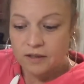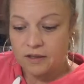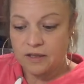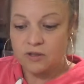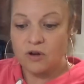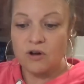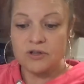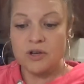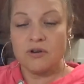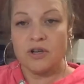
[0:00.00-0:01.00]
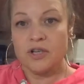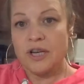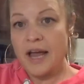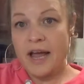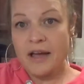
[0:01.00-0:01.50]
These are also good
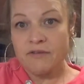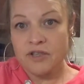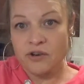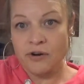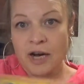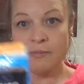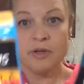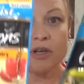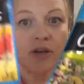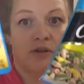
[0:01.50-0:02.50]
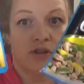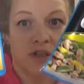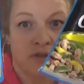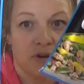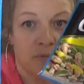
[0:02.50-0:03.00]
to have as a grab and go.
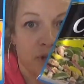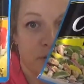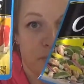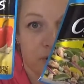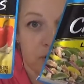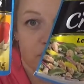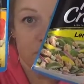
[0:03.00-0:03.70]
Just throw them in your purse or